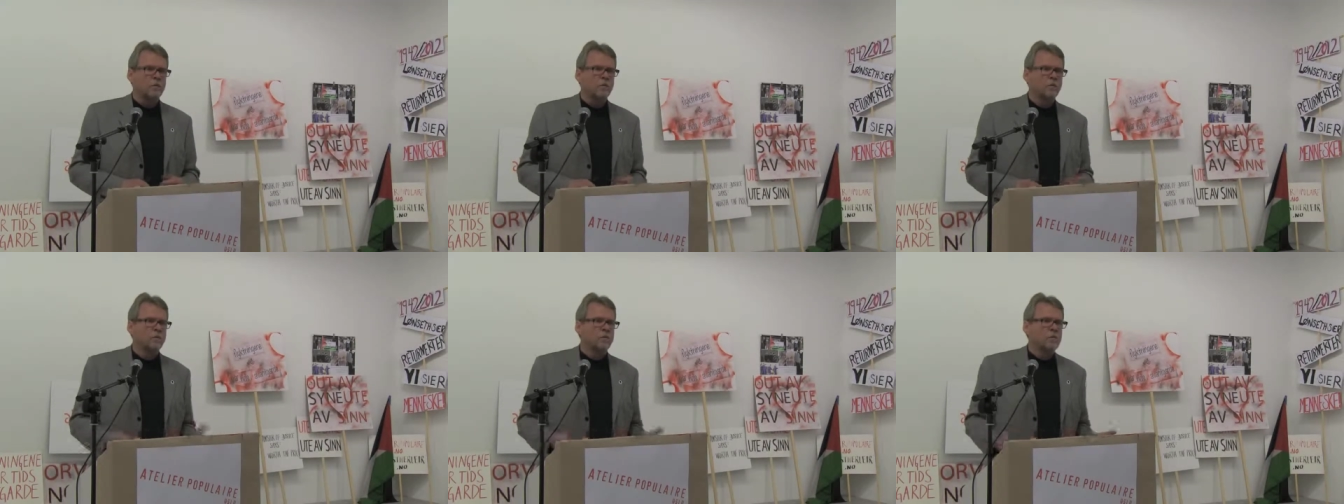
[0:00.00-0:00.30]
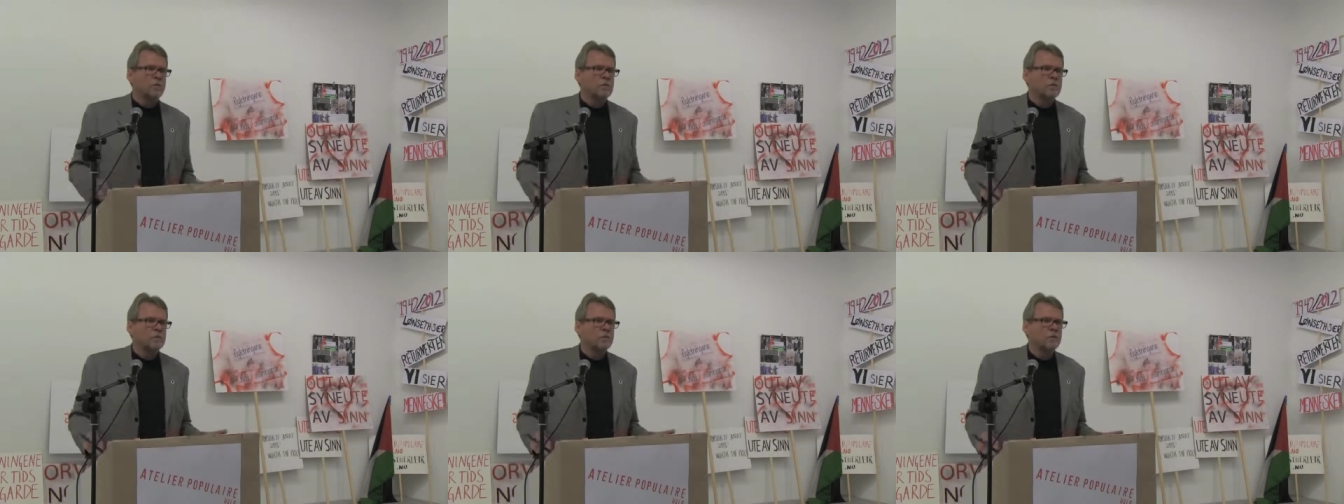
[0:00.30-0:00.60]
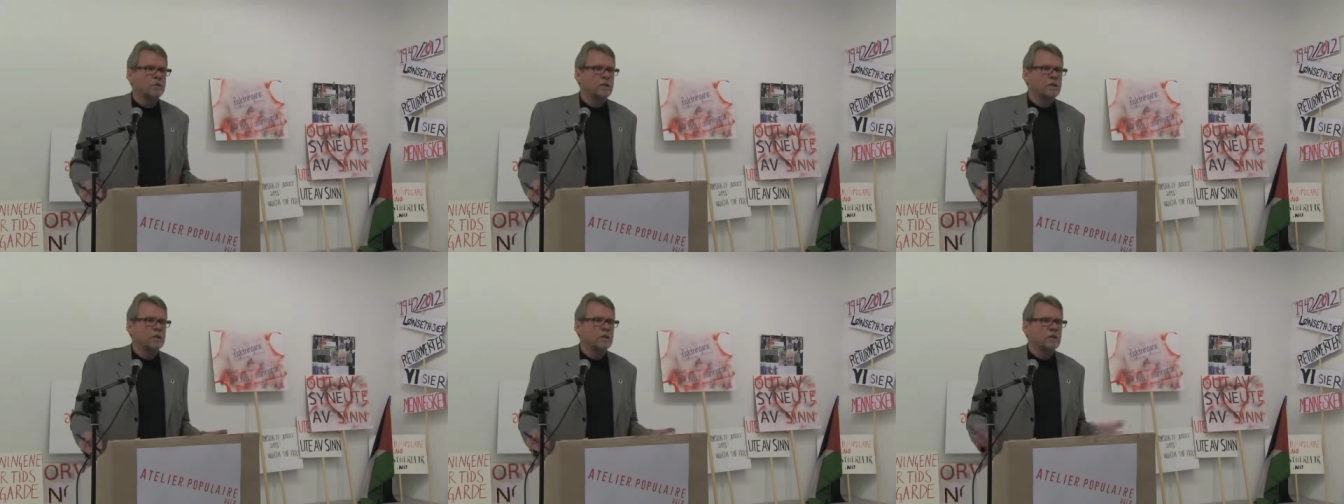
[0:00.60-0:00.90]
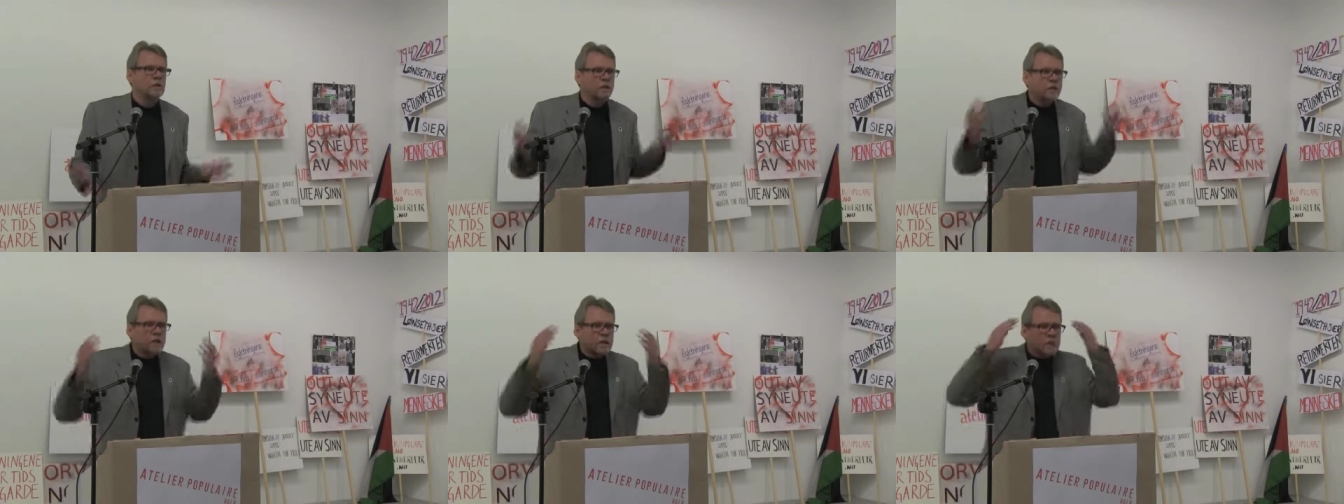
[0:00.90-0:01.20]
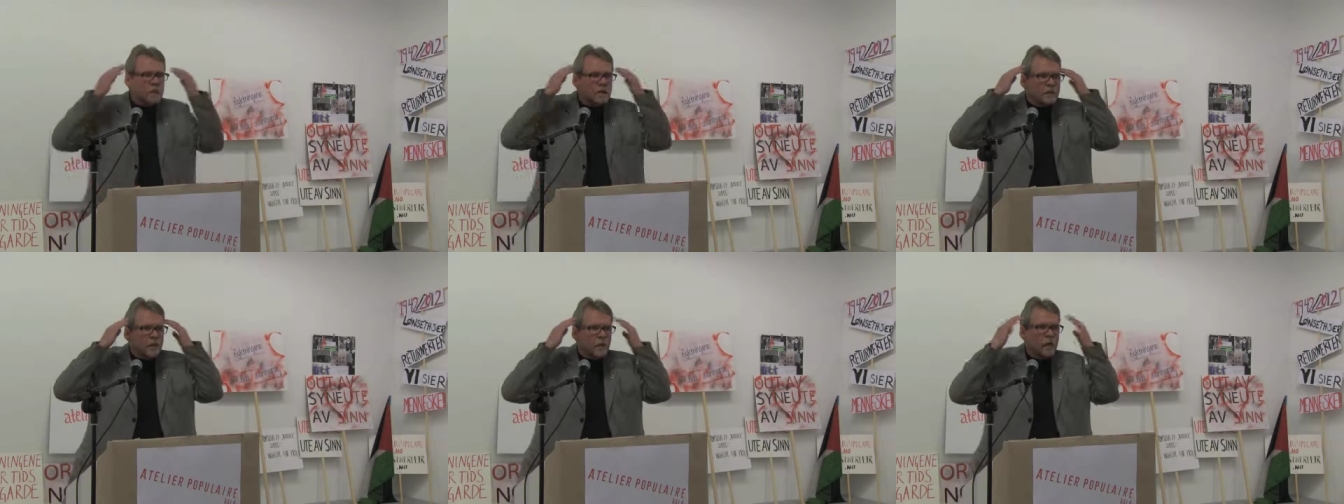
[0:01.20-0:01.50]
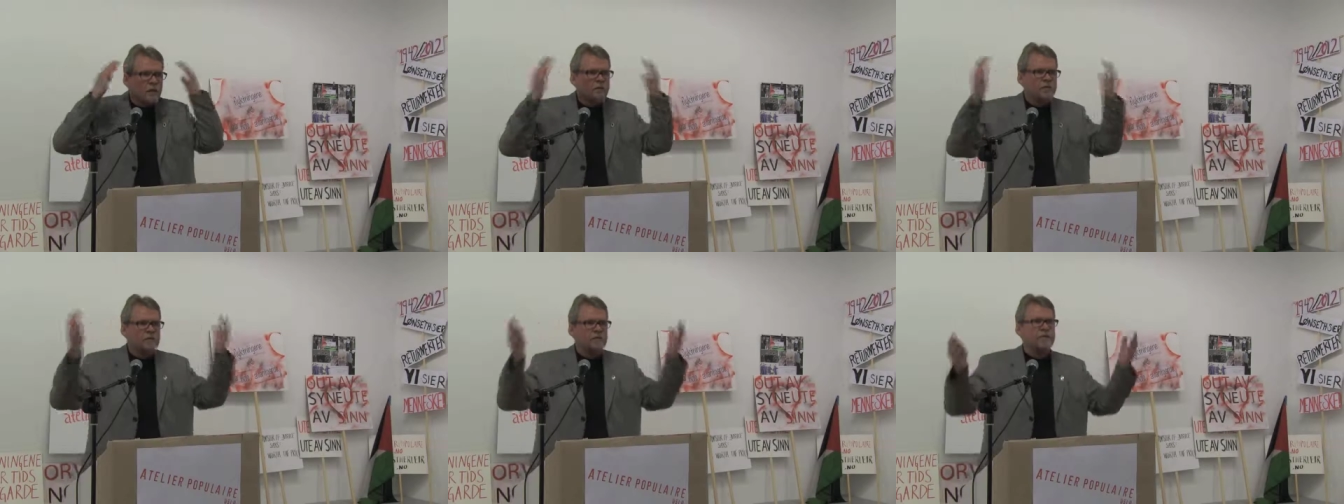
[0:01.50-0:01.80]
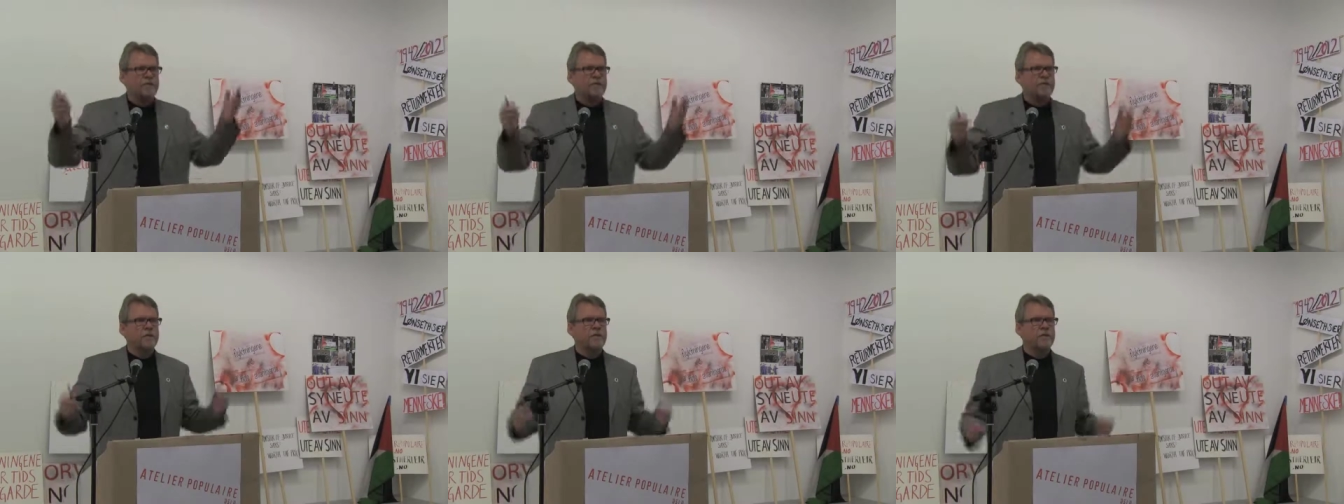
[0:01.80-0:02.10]
what is their life
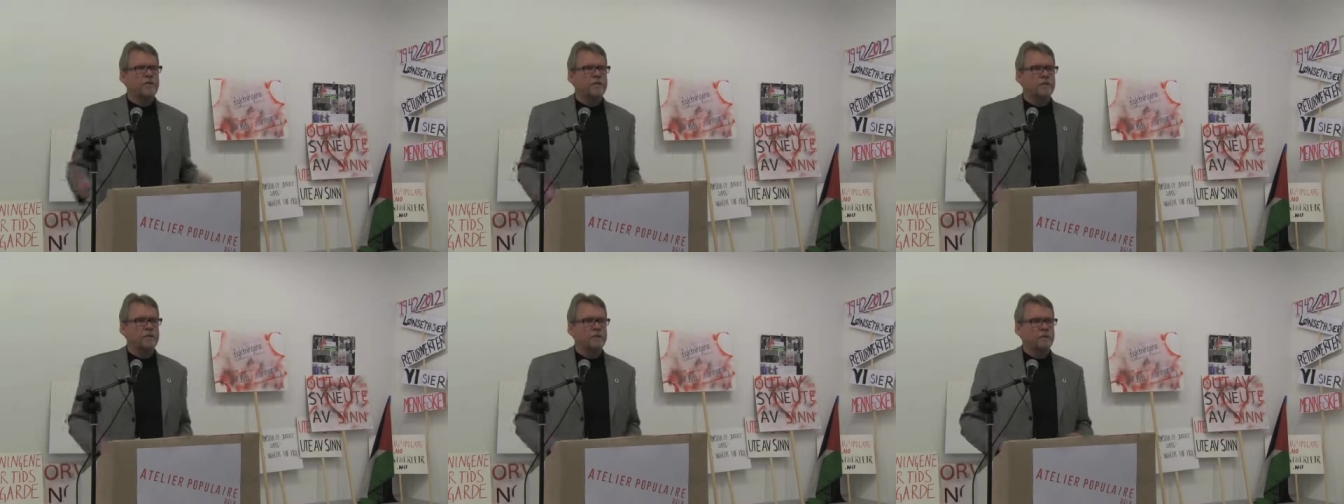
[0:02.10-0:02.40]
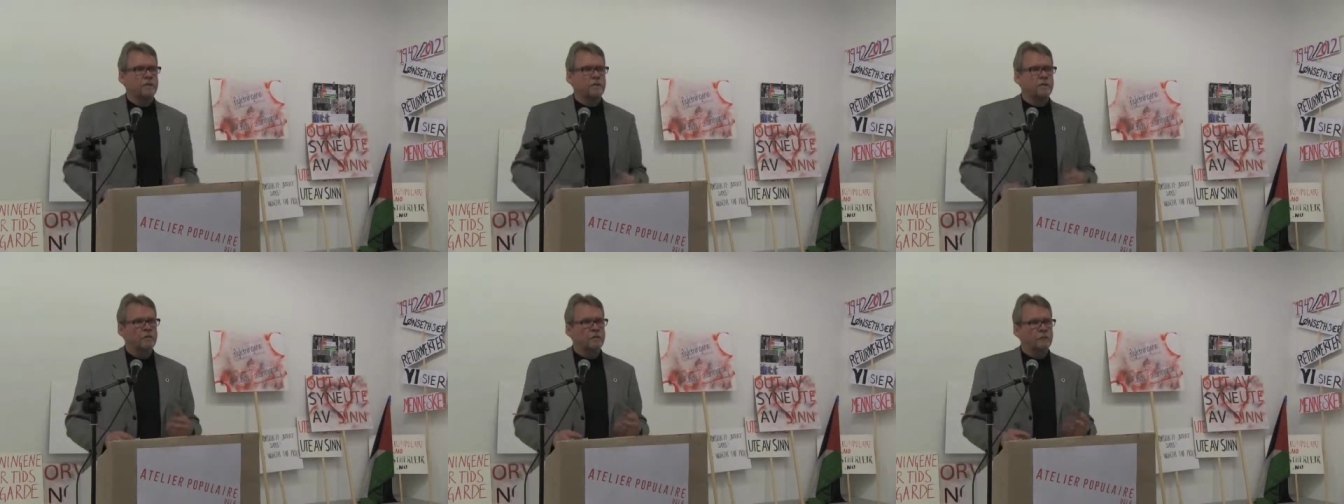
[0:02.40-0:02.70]
strategy?